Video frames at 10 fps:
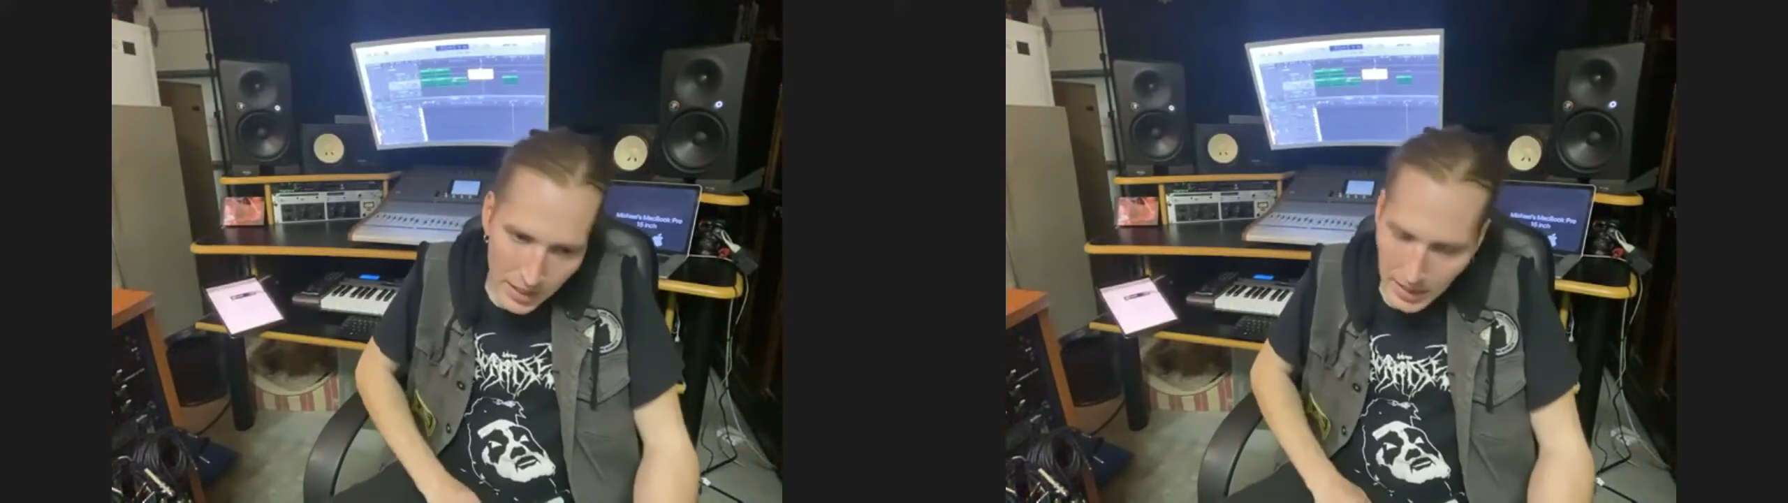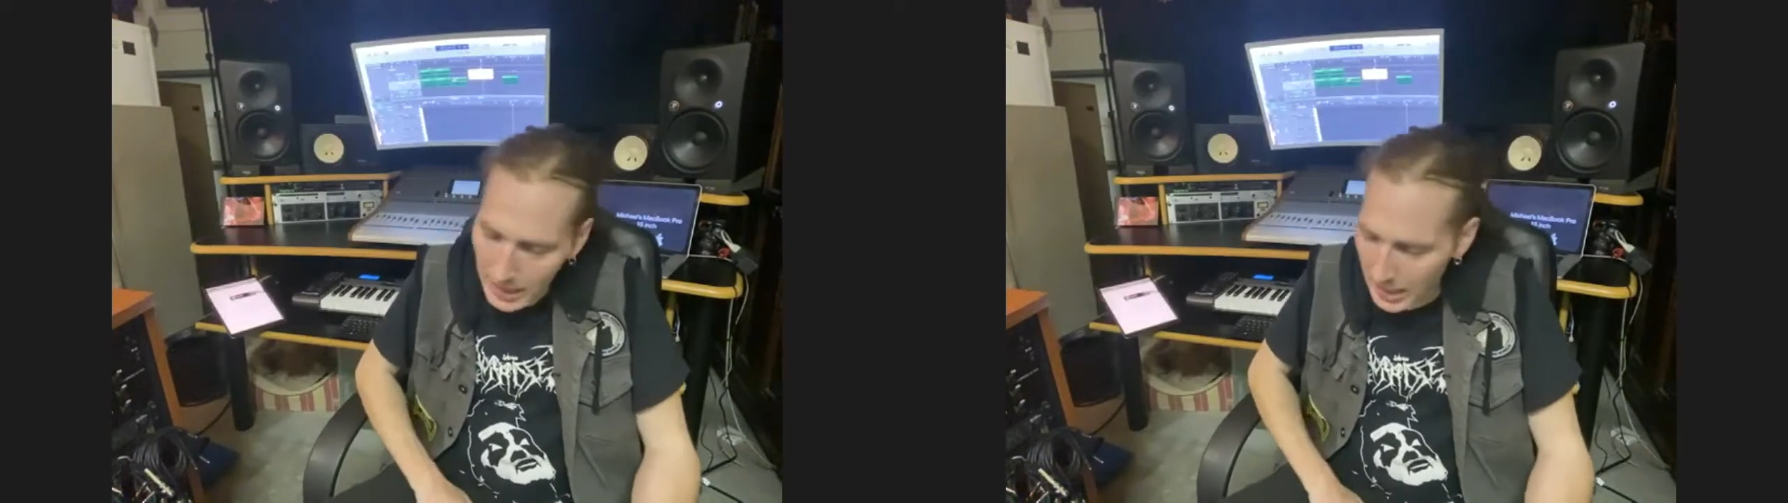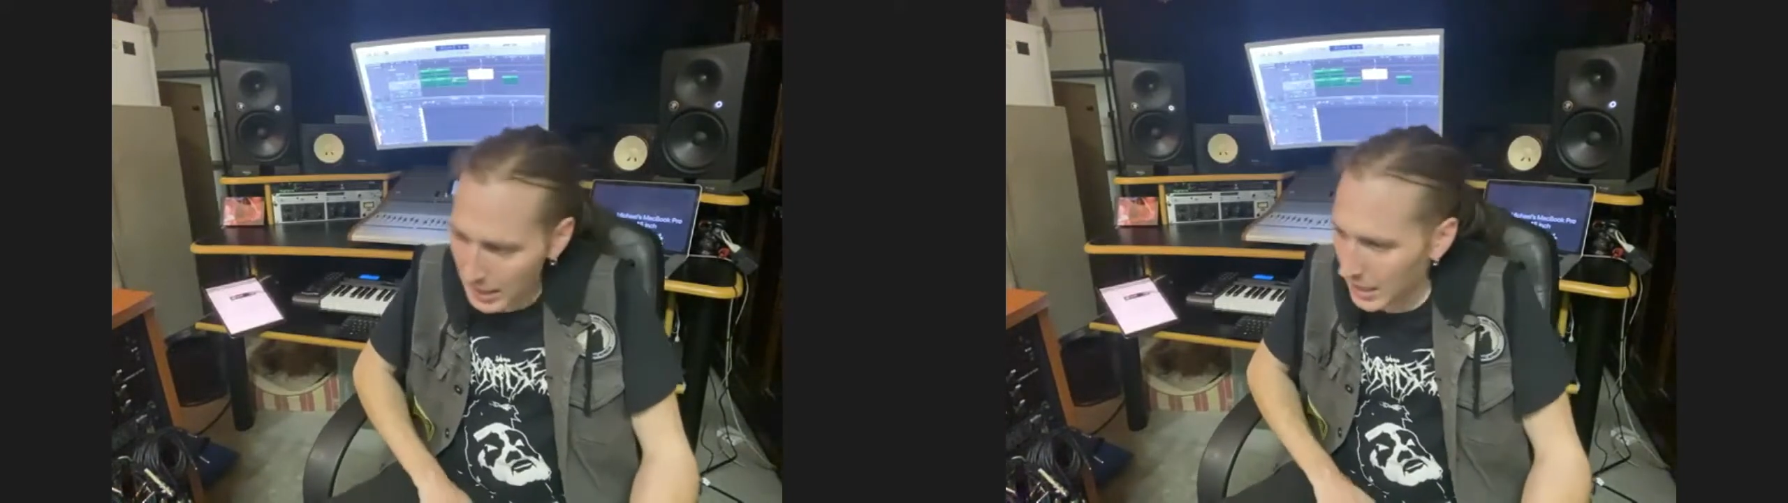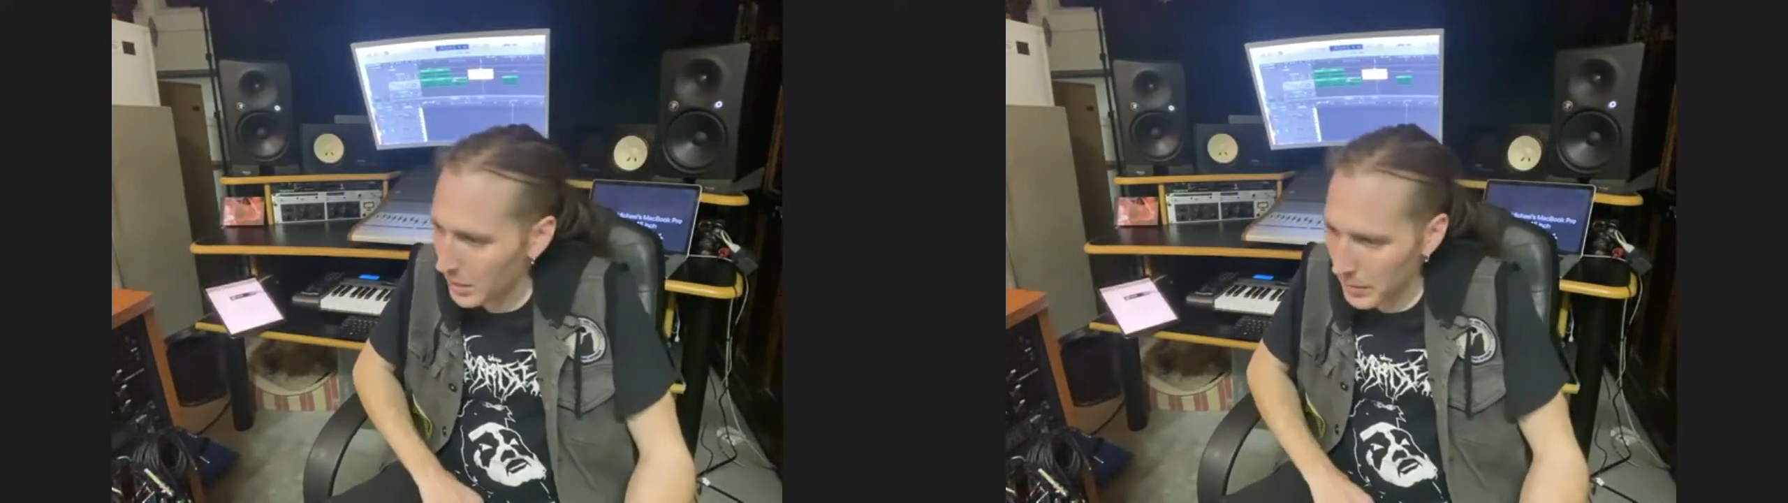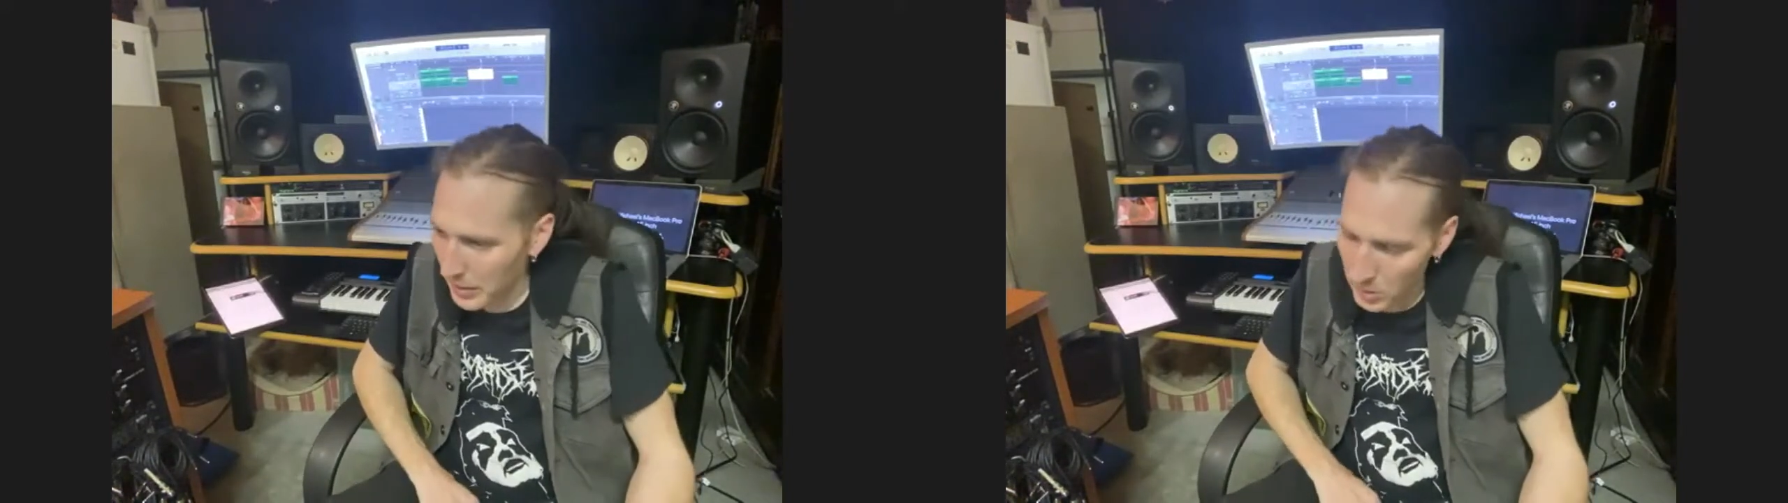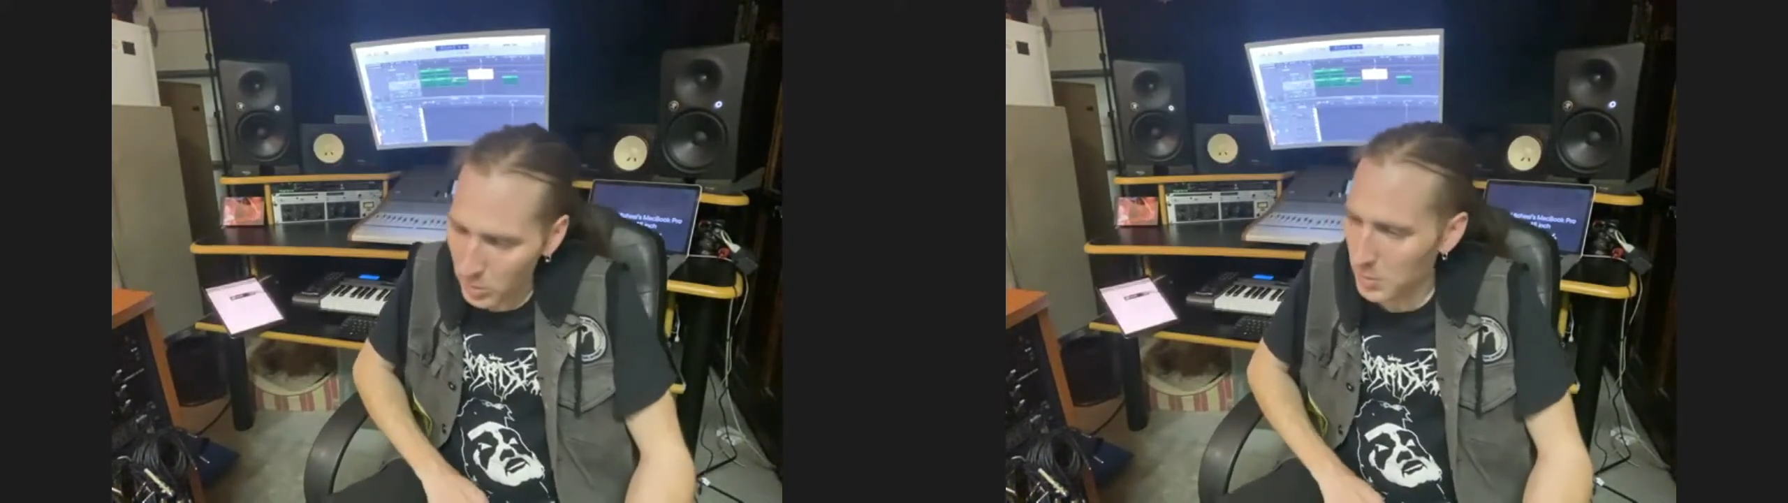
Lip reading: like keeping to